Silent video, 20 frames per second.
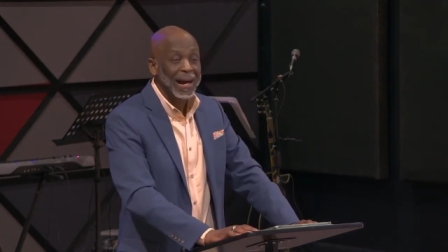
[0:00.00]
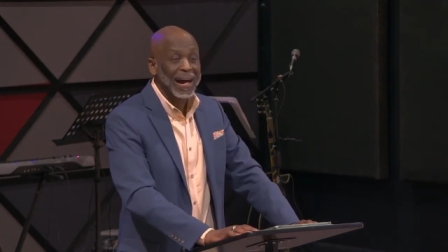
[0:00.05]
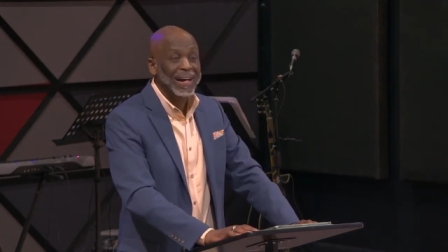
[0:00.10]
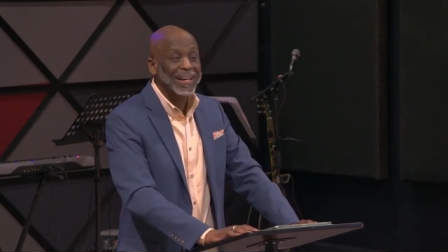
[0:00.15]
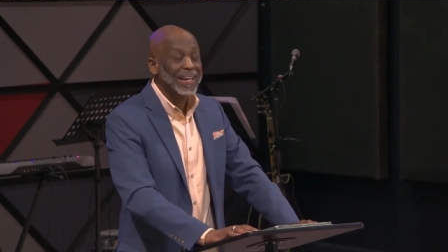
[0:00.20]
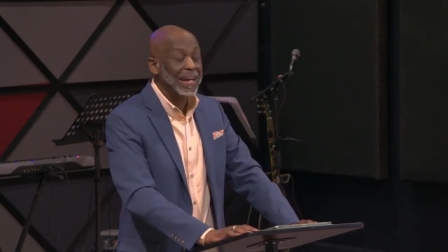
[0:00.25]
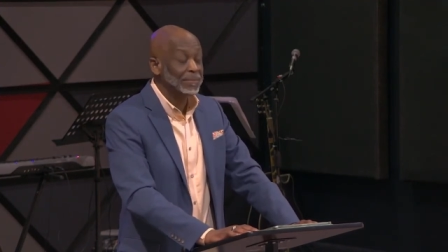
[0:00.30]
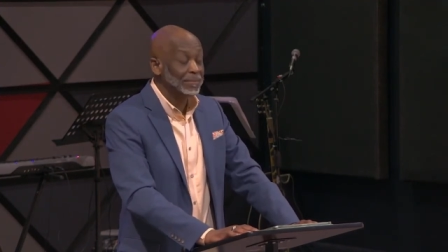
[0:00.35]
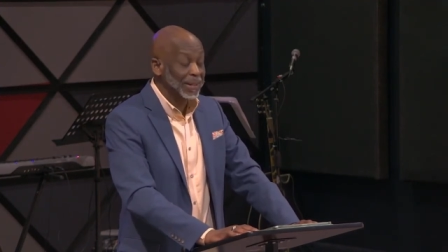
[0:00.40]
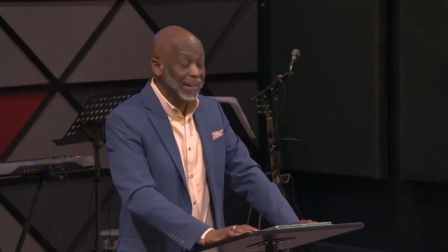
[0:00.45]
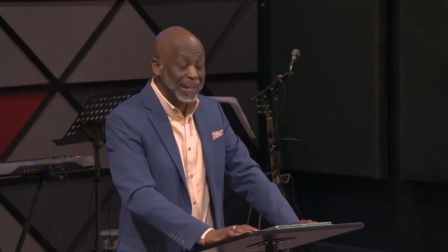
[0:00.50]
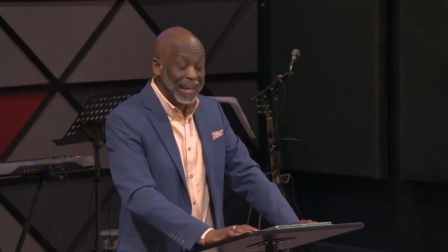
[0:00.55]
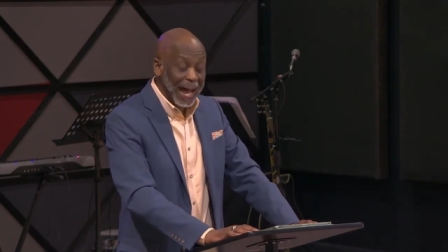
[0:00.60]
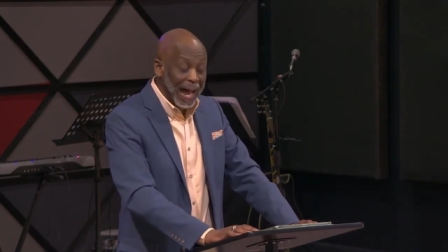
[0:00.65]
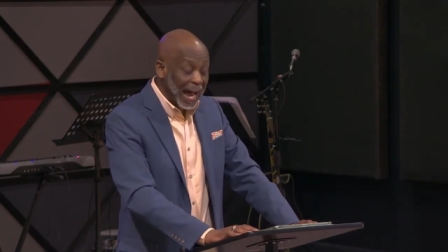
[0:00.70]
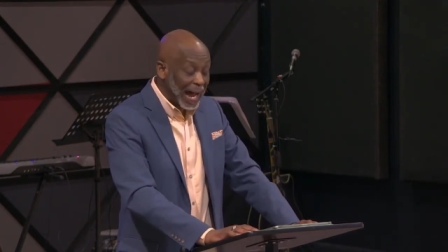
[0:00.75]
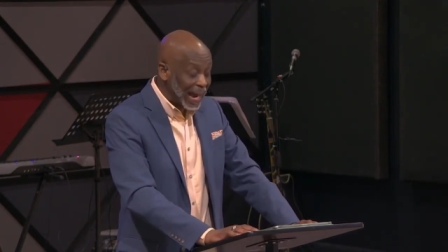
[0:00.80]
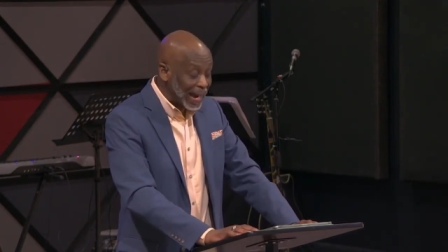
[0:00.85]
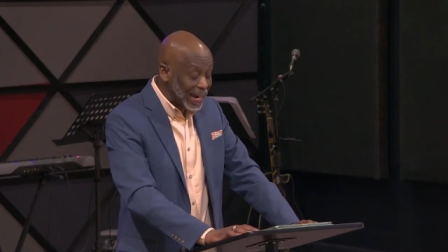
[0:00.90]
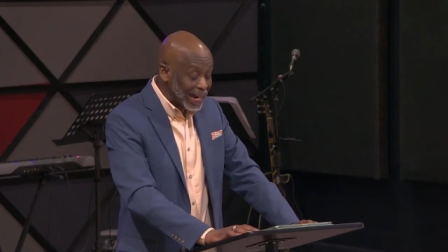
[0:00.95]
I am the
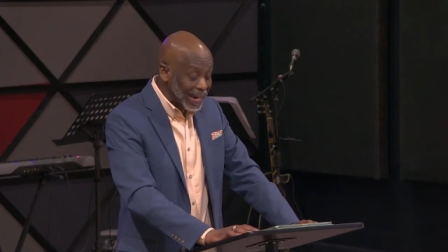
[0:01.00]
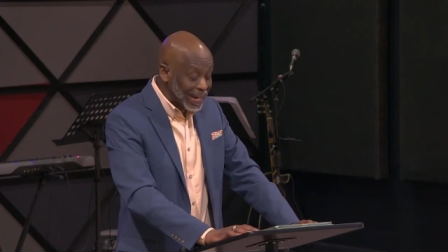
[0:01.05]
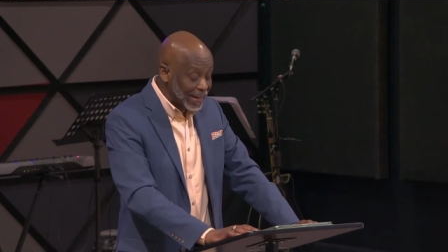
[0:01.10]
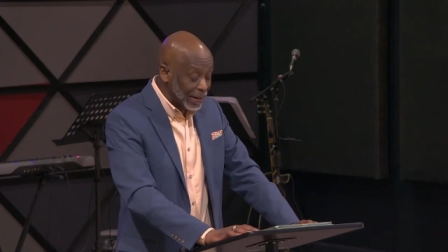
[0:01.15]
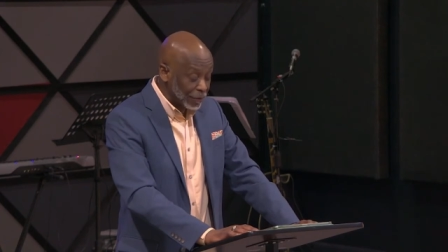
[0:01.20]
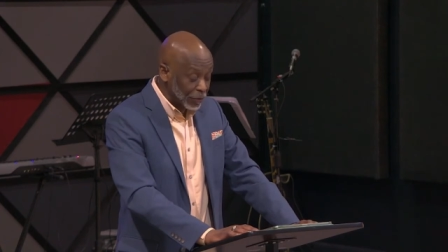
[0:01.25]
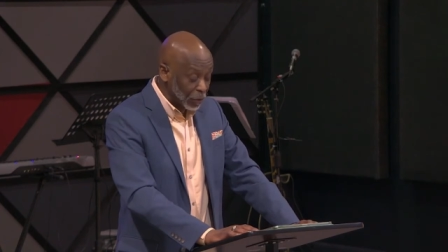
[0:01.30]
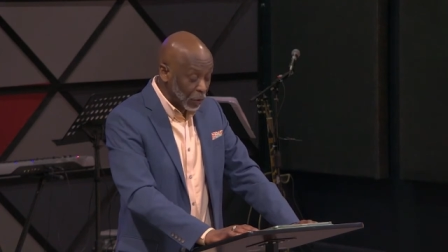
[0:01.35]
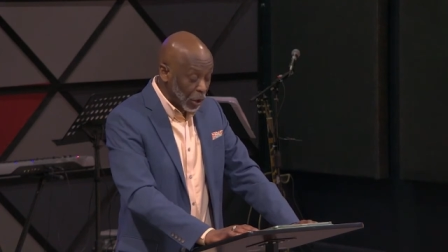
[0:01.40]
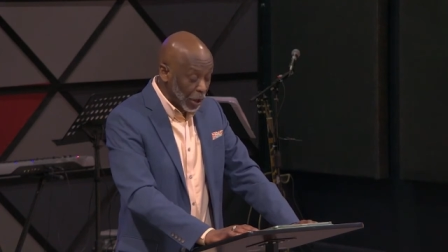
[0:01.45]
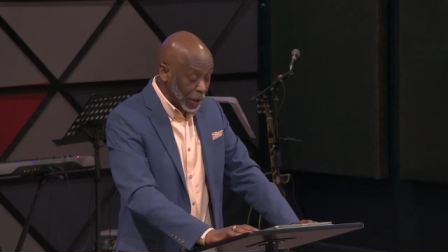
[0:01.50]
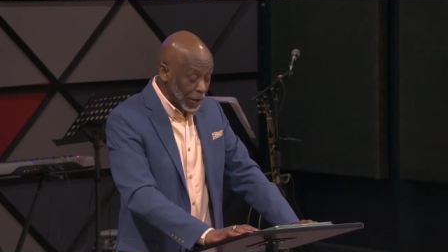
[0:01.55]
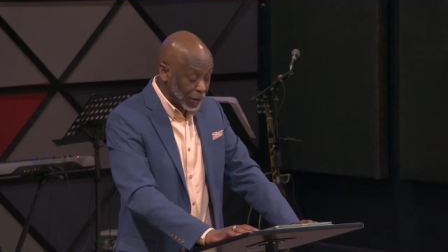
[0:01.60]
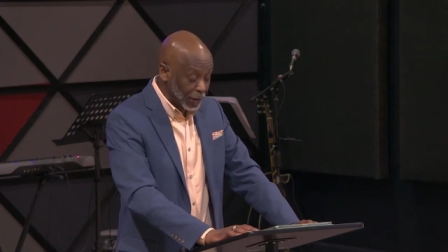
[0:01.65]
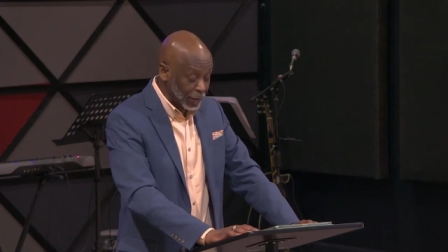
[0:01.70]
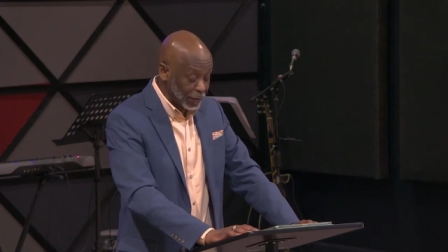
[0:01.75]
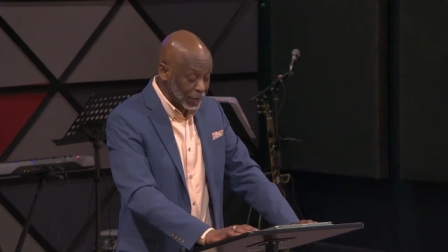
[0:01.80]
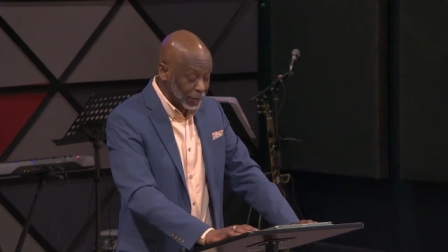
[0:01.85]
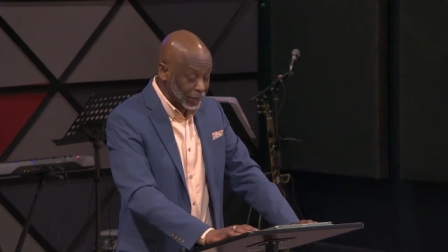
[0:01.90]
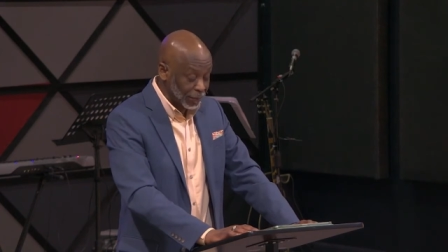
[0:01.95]
light of the
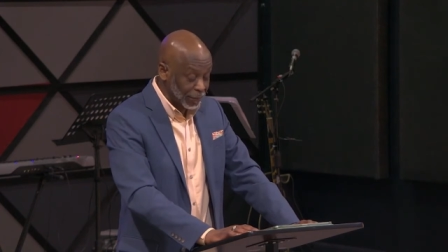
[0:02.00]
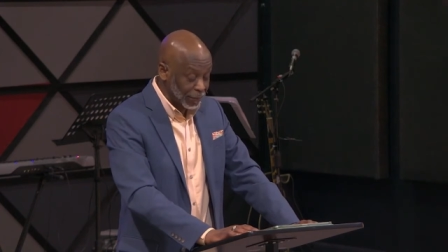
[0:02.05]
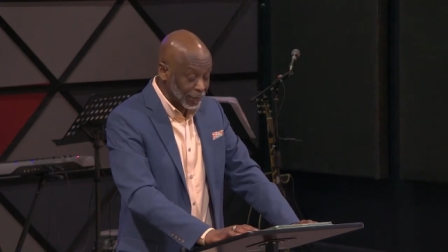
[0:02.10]
world.